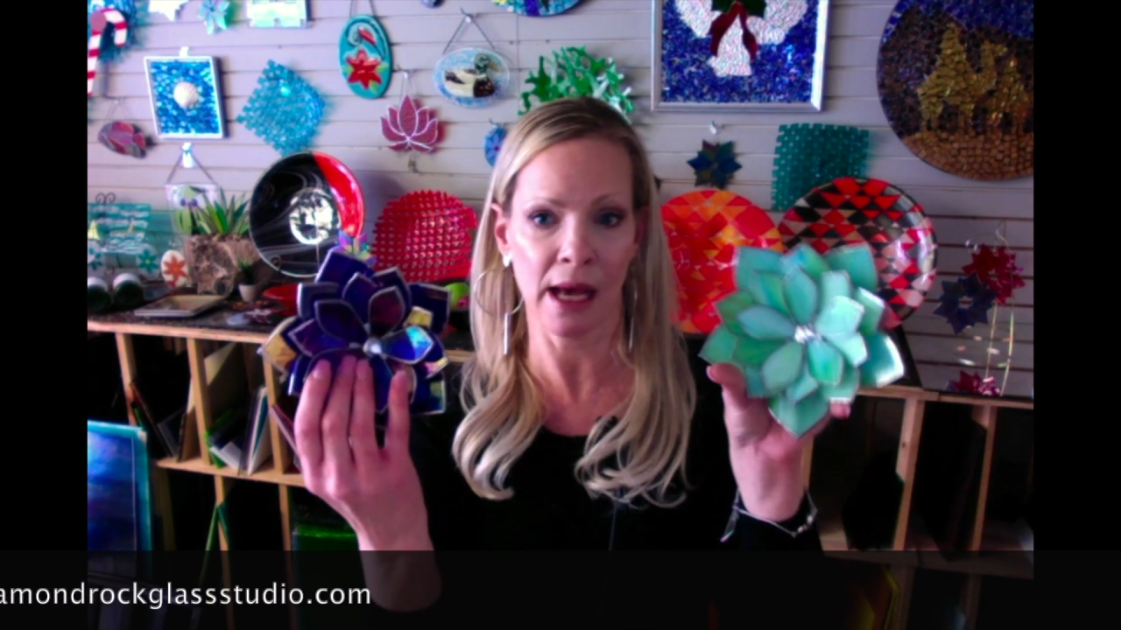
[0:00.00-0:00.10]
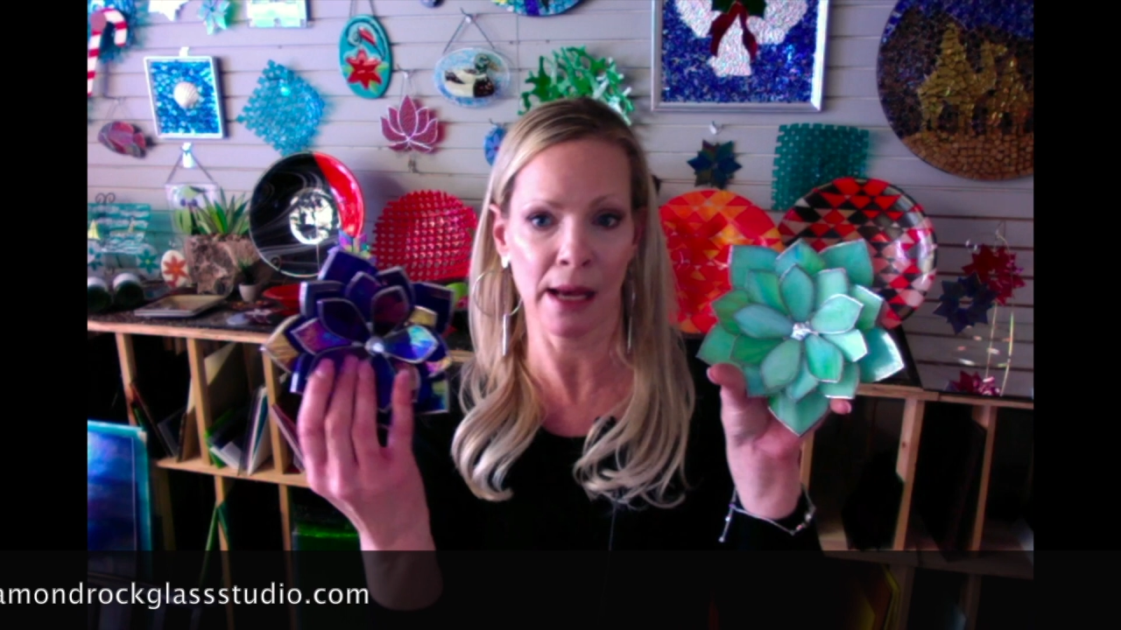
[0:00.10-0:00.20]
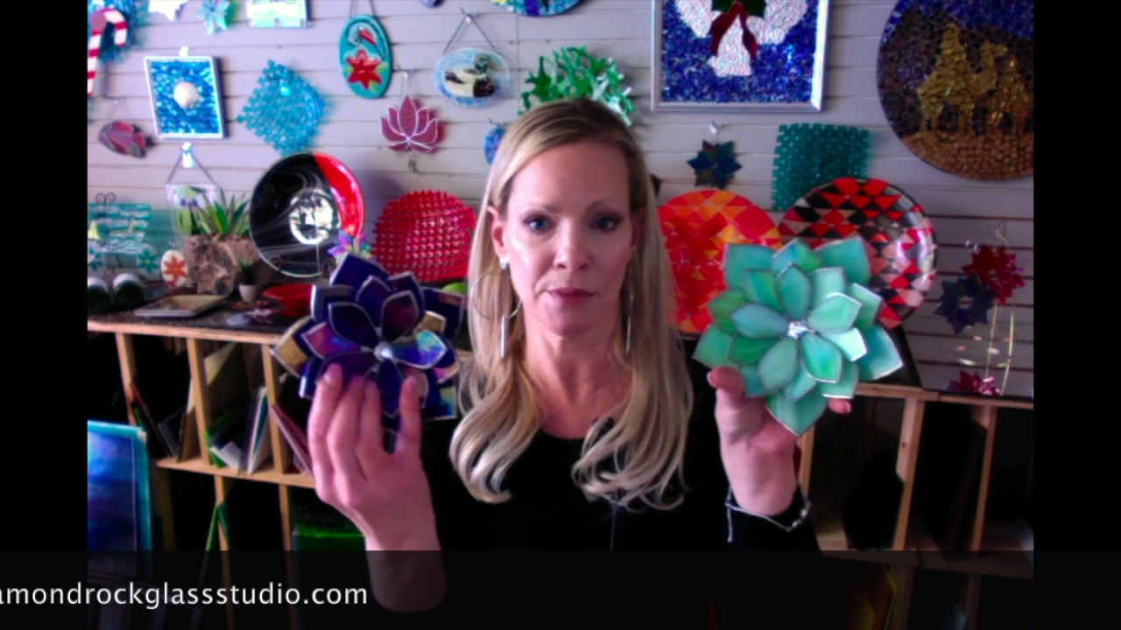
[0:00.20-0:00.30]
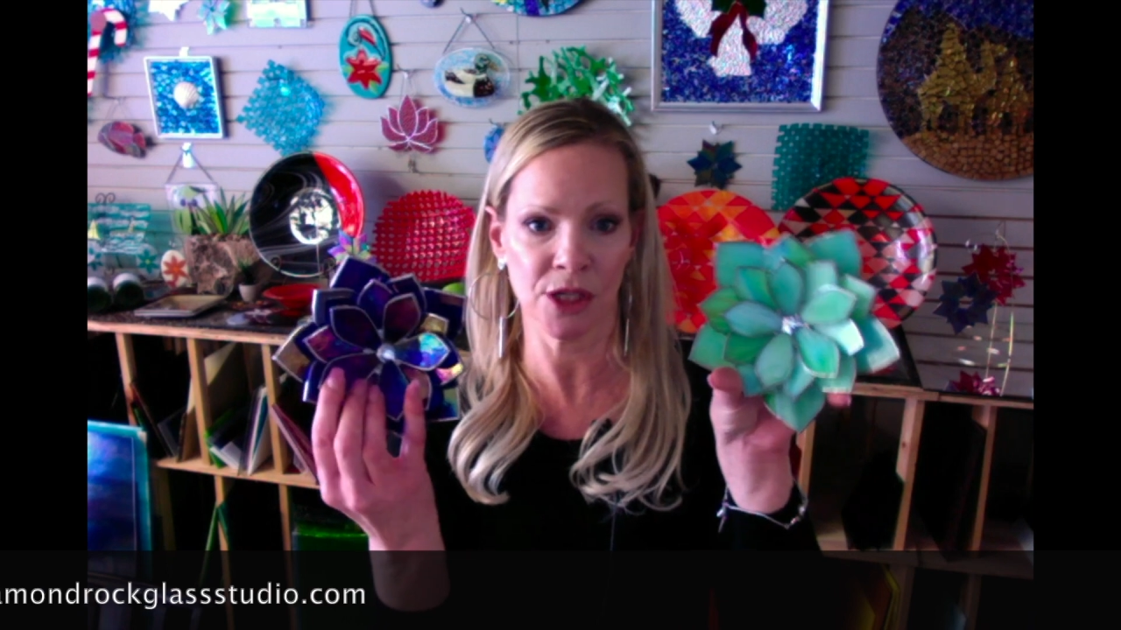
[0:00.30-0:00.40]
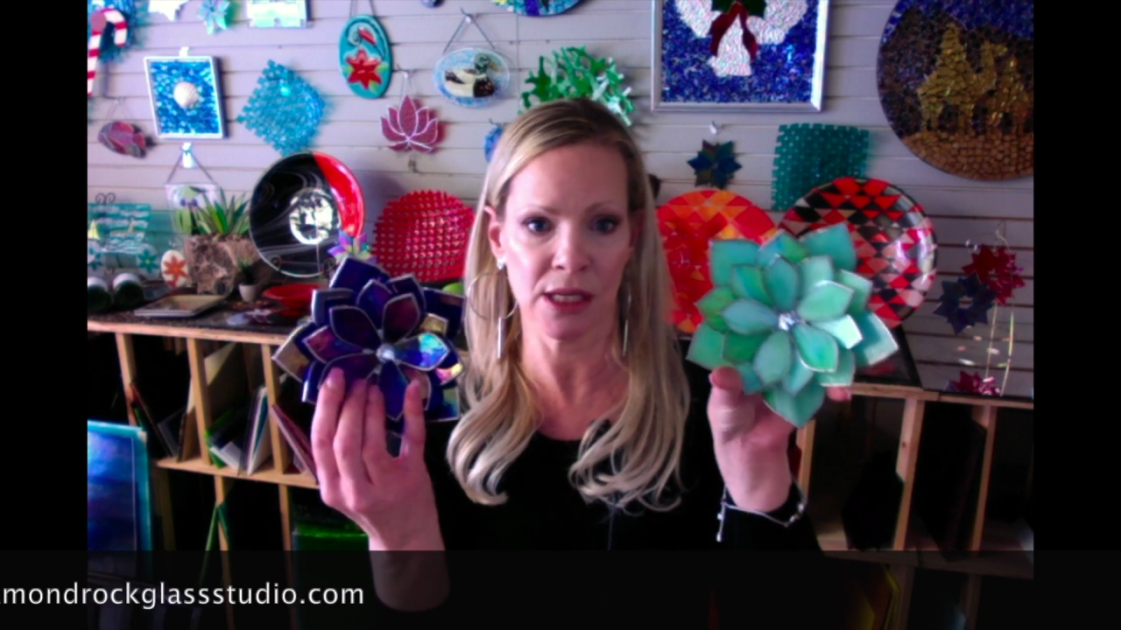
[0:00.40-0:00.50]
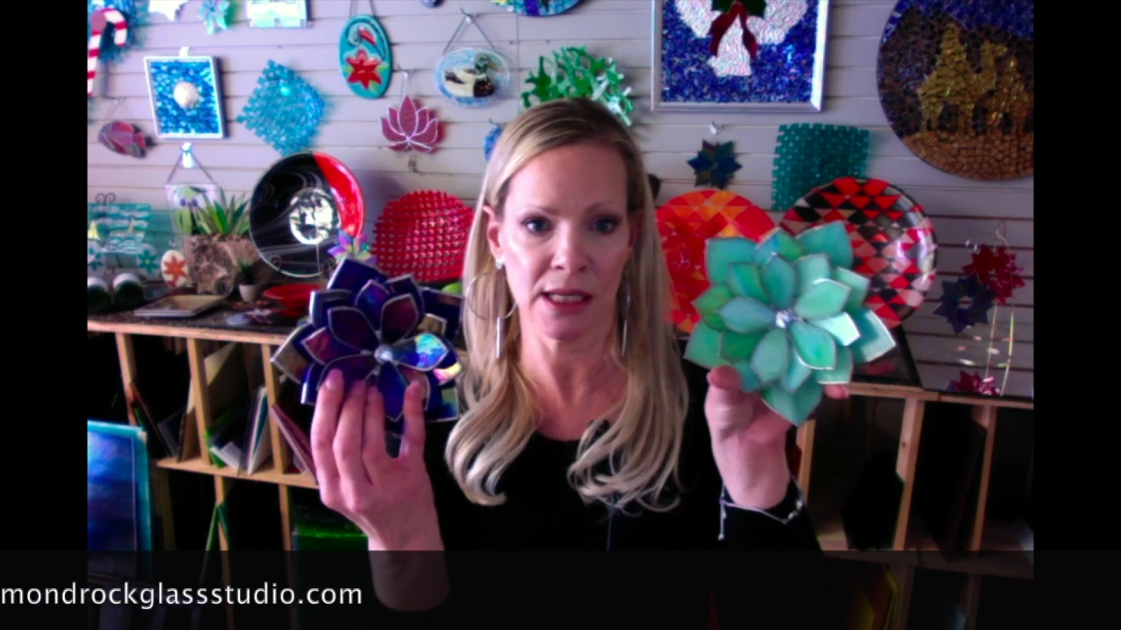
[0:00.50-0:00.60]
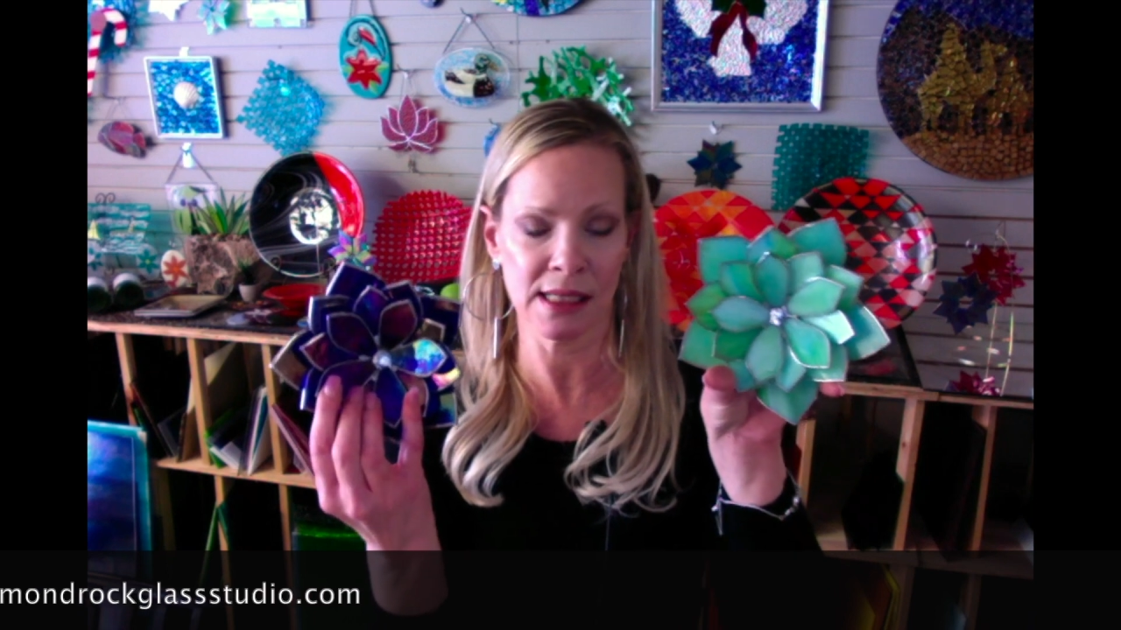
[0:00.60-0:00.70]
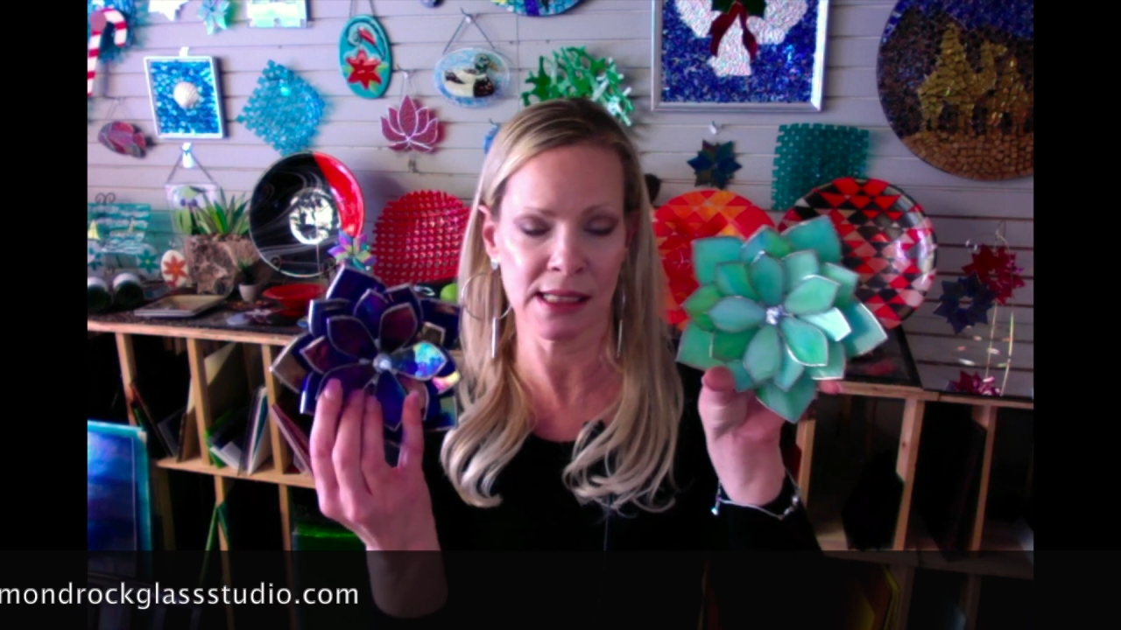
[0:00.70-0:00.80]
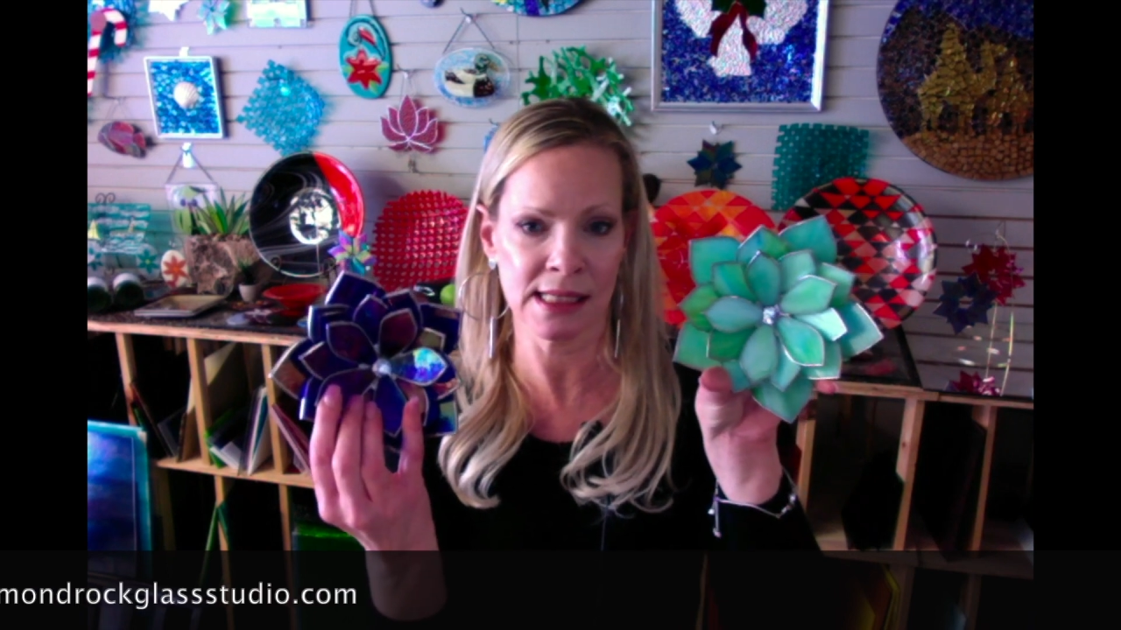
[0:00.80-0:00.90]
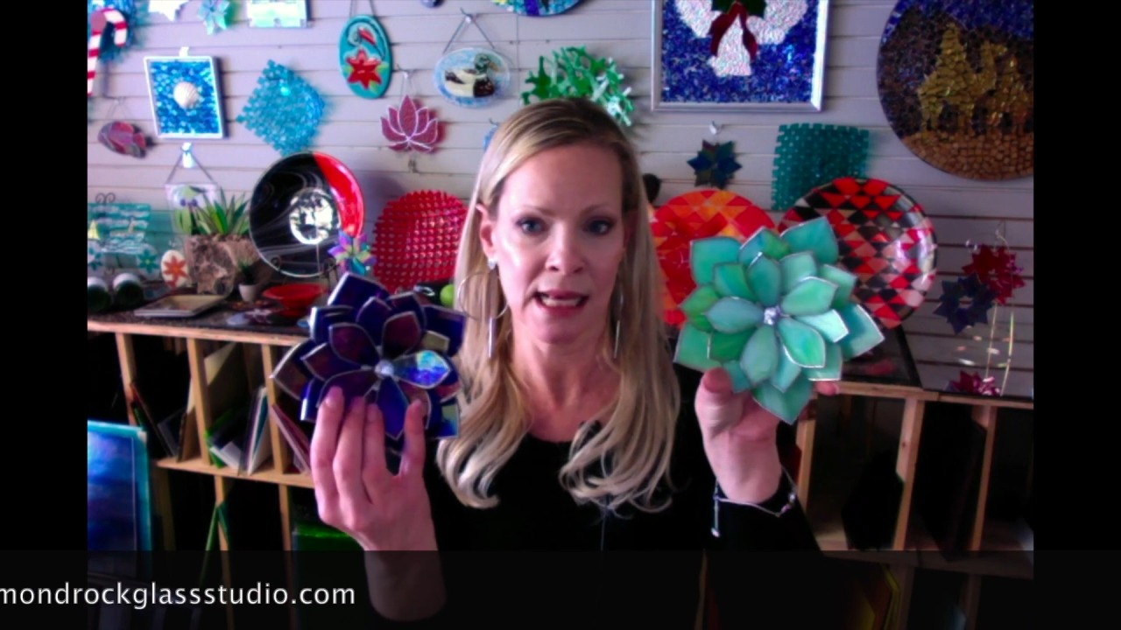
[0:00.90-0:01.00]

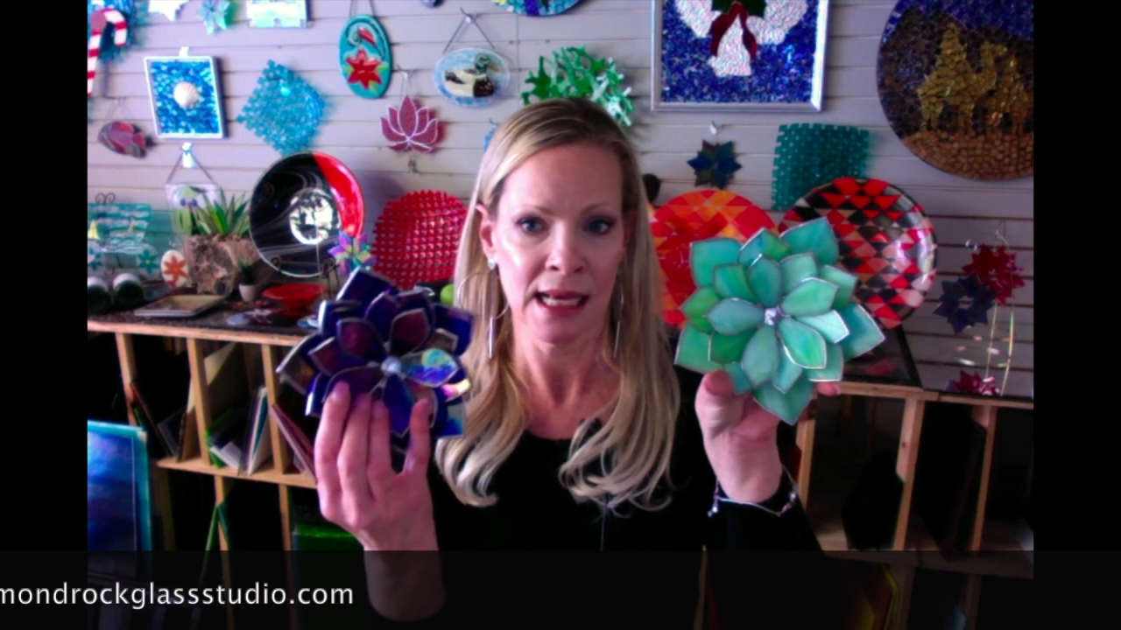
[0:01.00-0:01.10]
options.